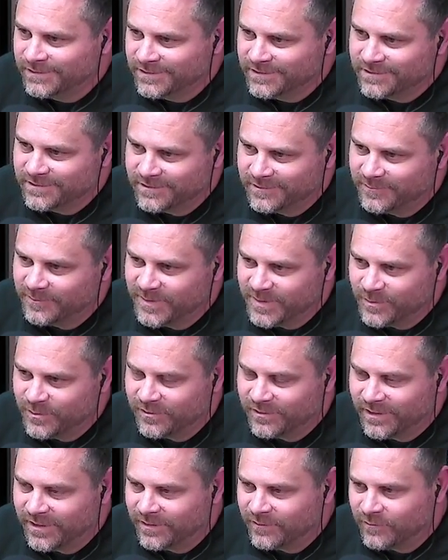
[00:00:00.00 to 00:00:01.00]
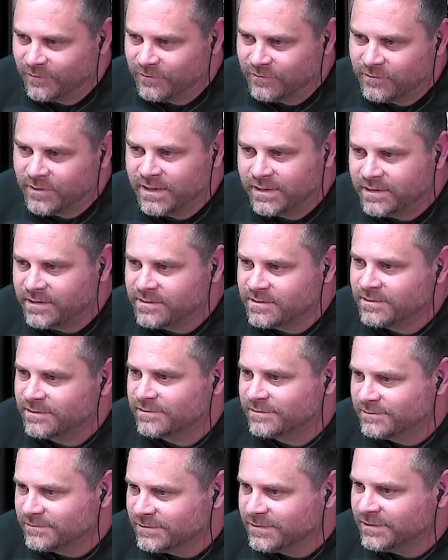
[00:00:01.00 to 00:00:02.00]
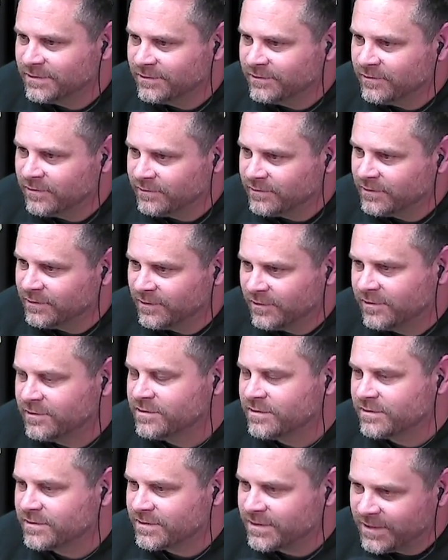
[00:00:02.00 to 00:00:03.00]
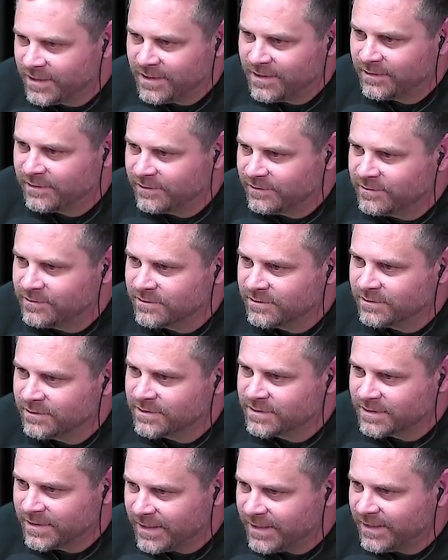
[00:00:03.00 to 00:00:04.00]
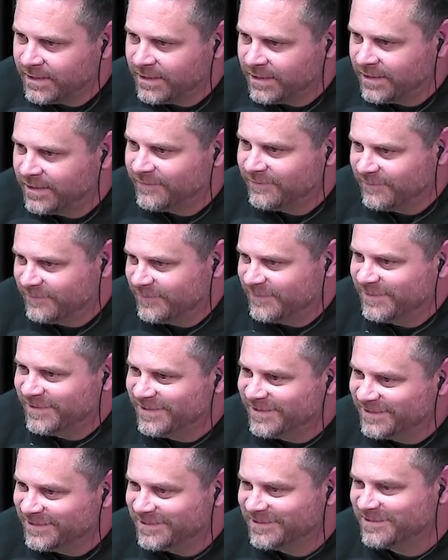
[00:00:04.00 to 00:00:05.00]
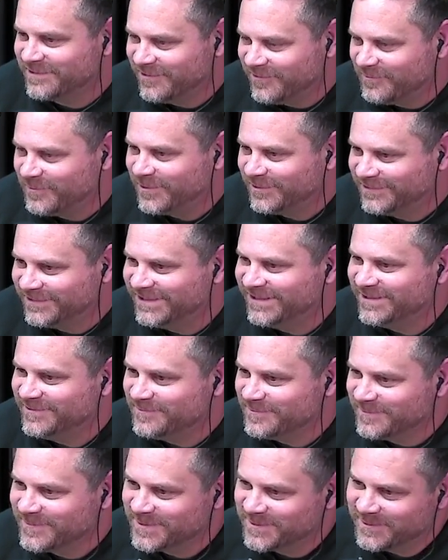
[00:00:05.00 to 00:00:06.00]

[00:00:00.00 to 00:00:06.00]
So people are like, well, why doesn't, the largest college in the state have a softball team? Right.